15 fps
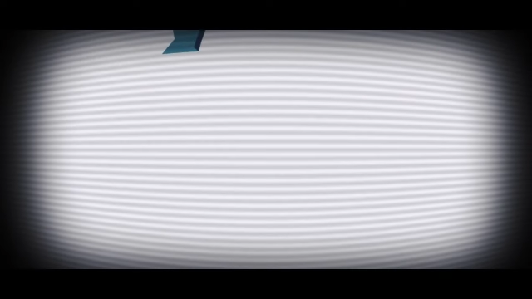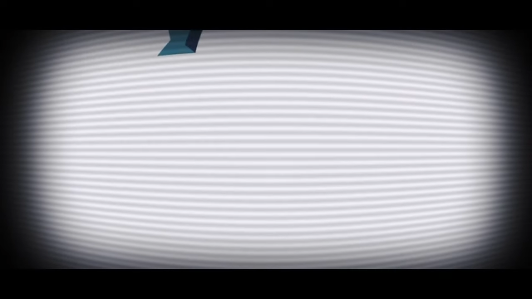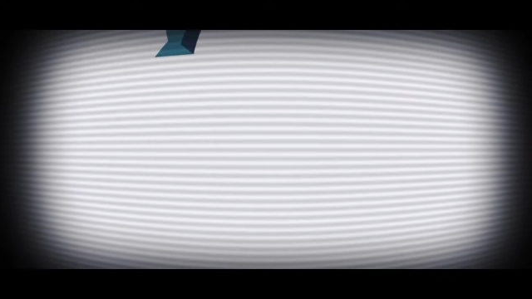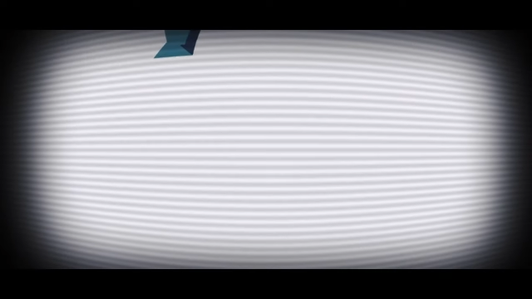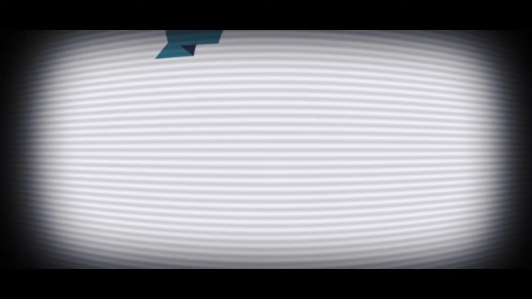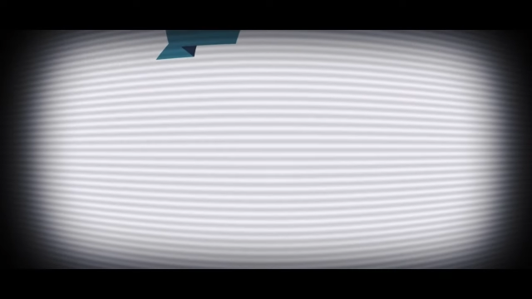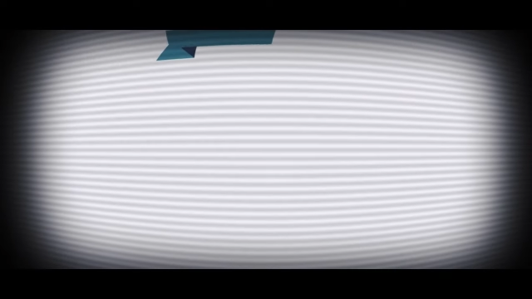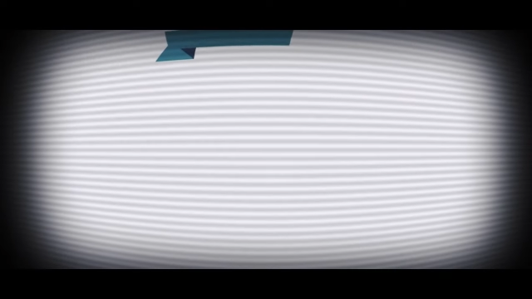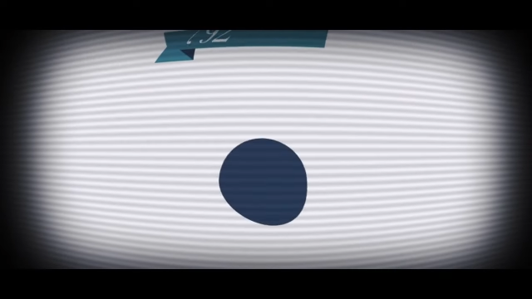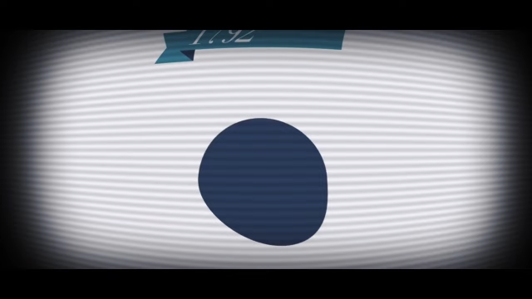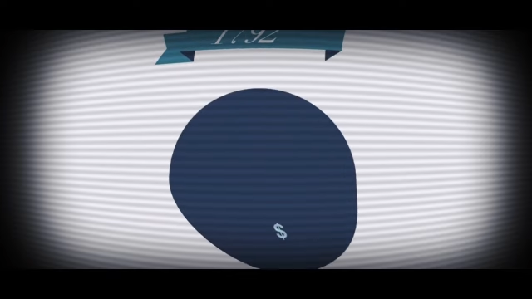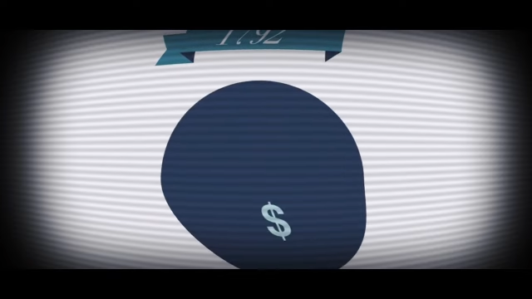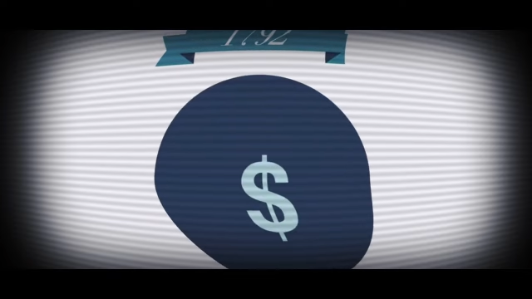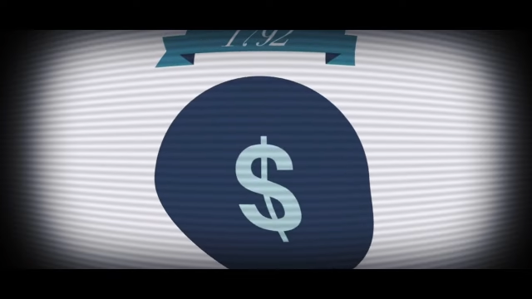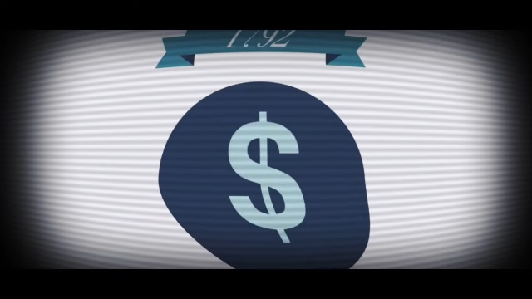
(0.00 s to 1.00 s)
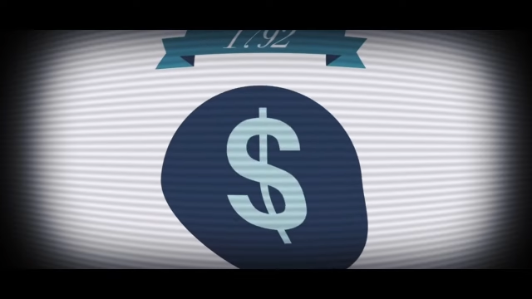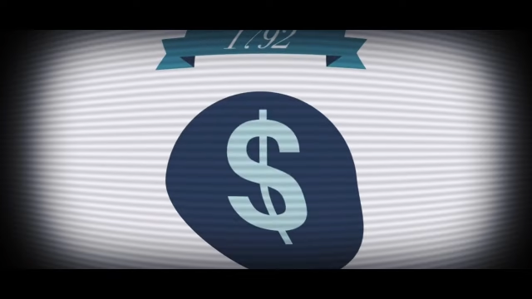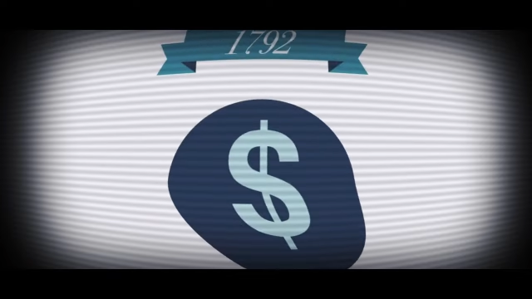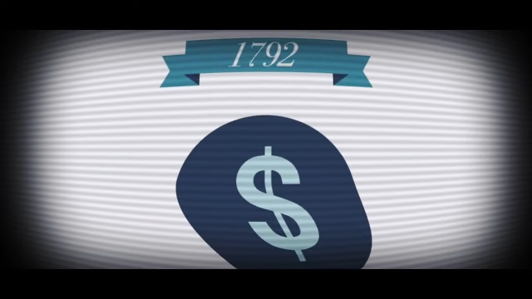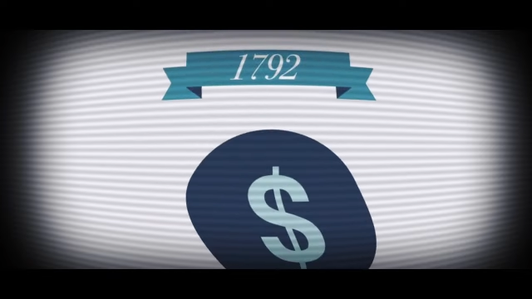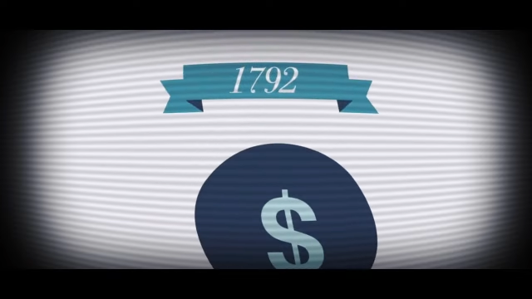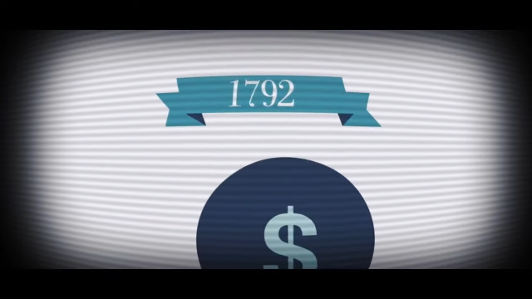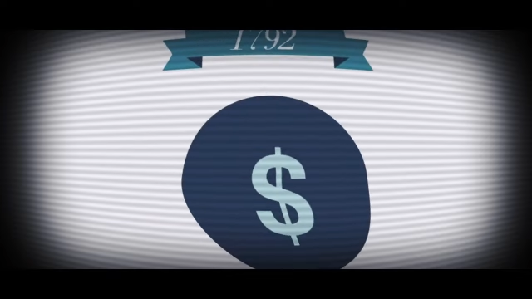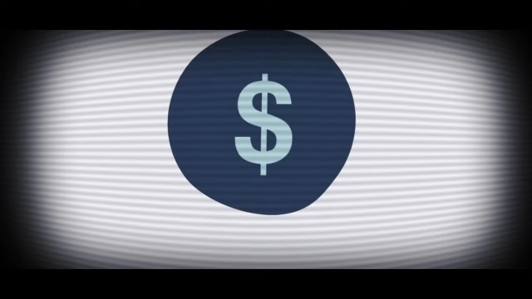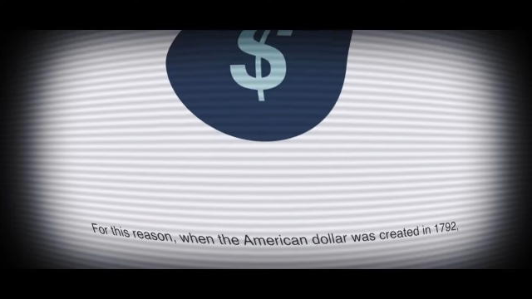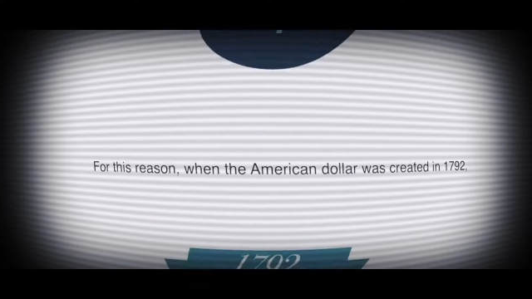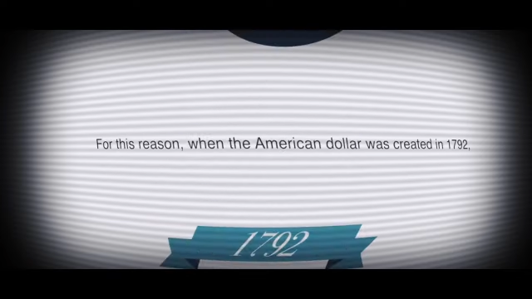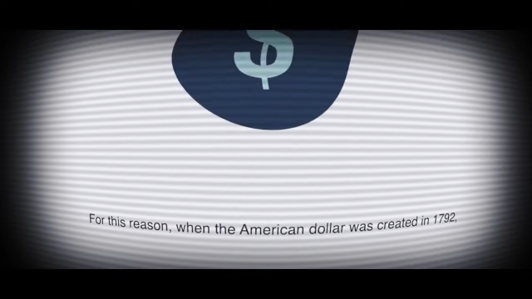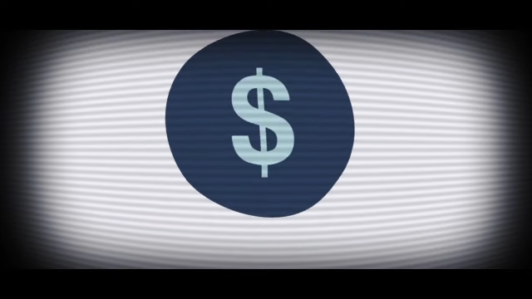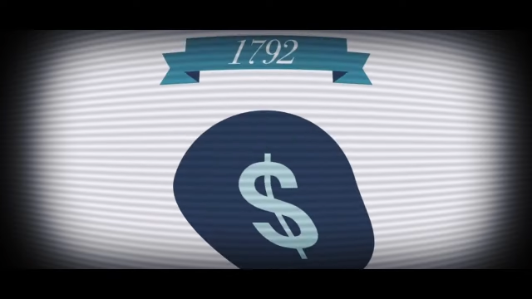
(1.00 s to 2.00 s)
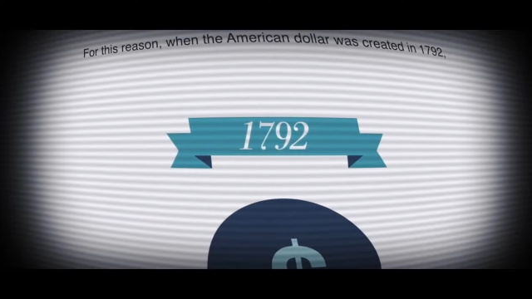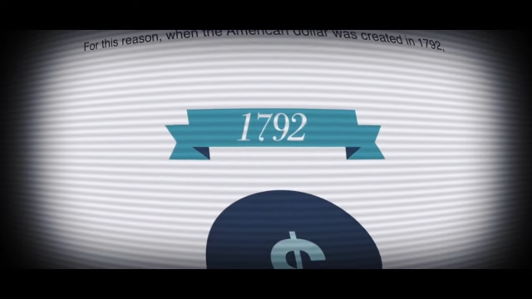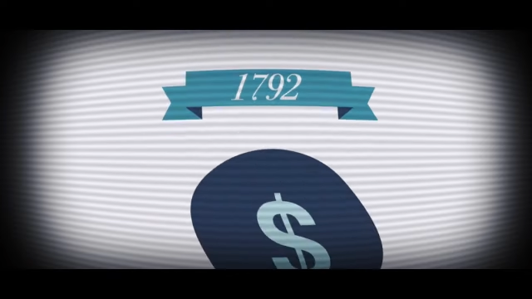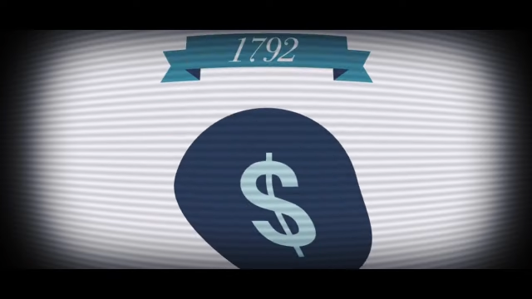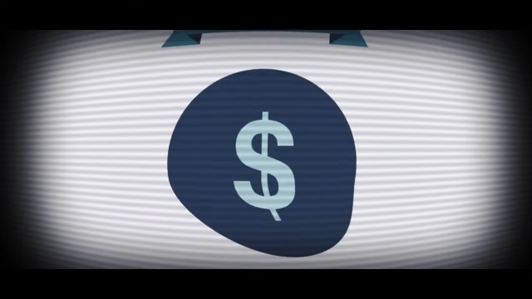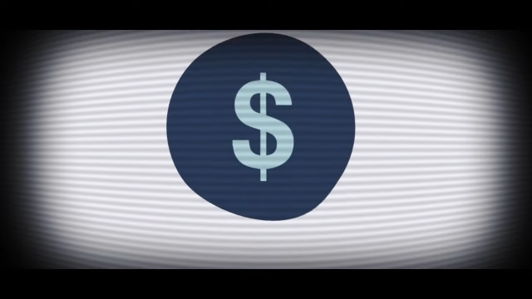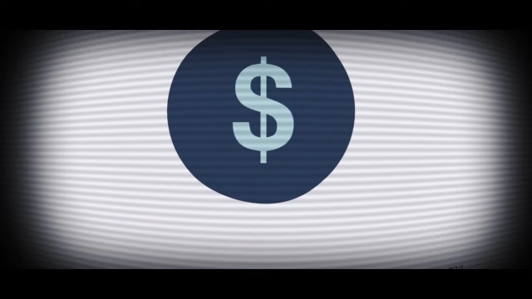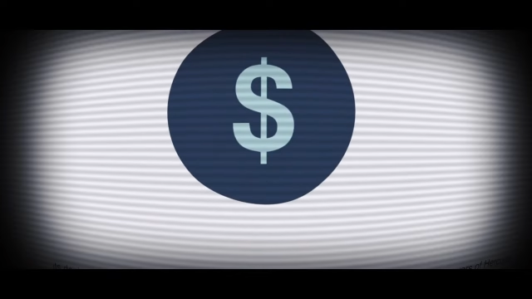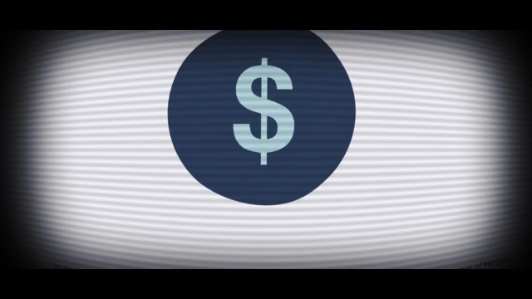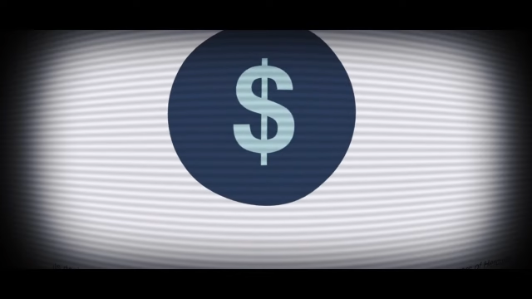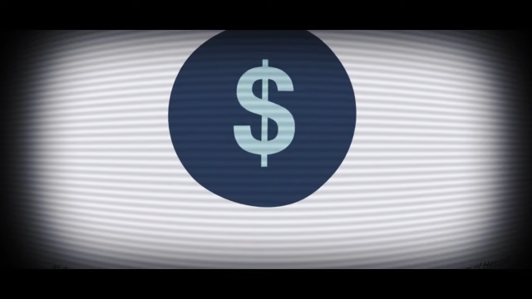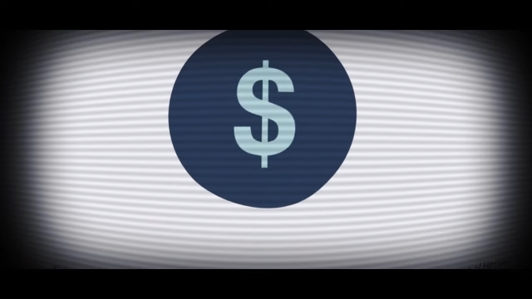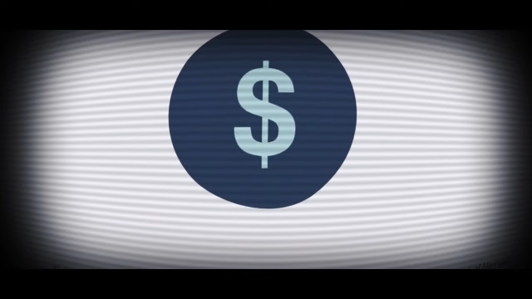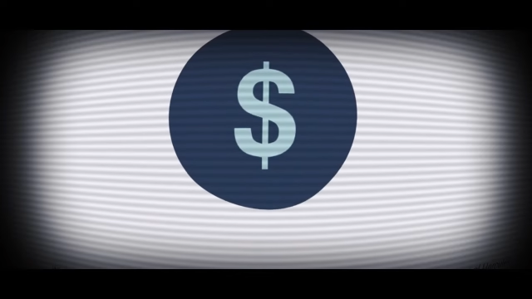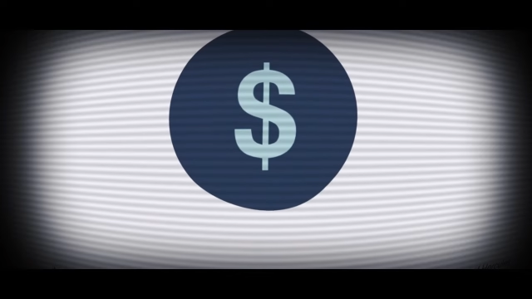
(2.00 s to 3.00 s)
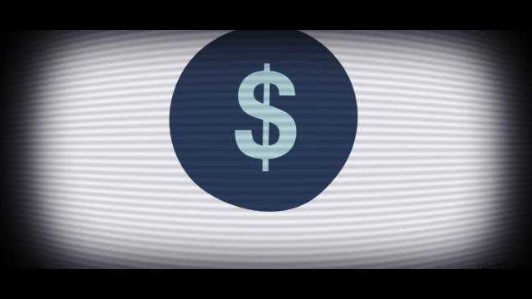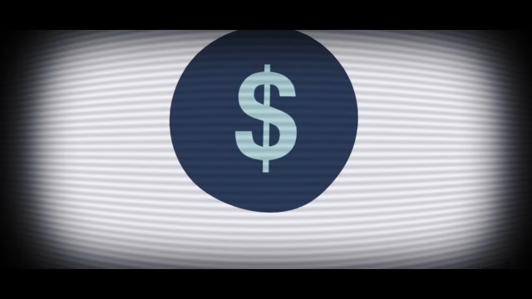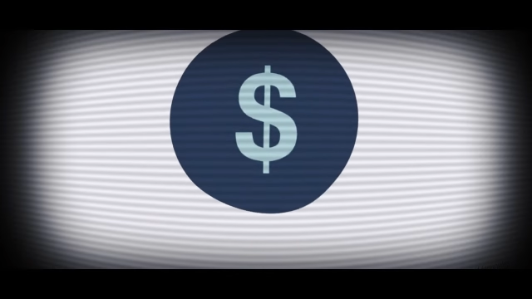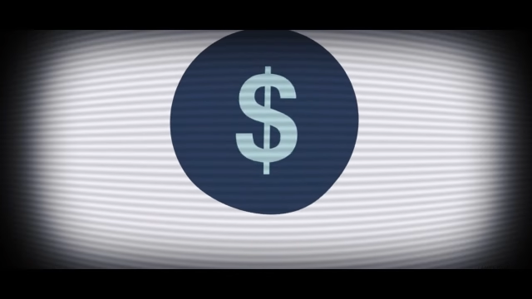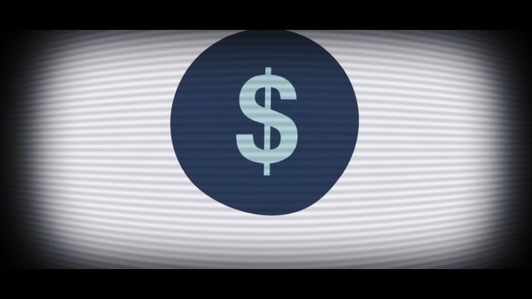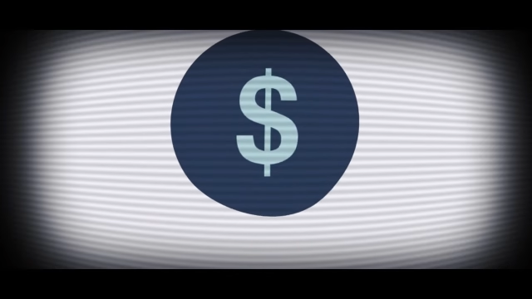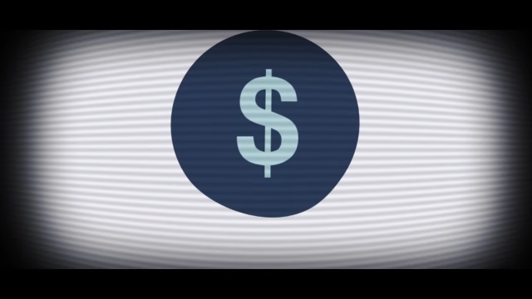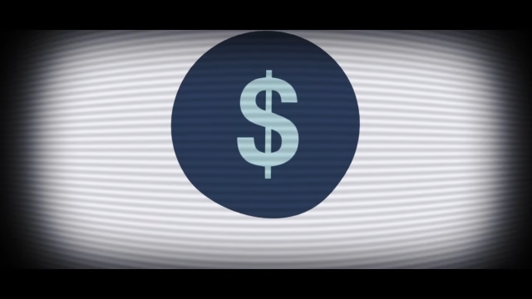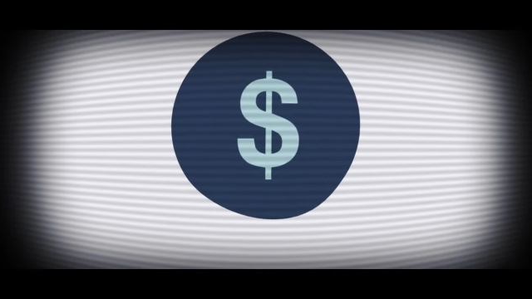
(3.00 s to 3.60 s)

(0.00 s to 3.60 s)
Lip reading: Nobody's mouth can be seen.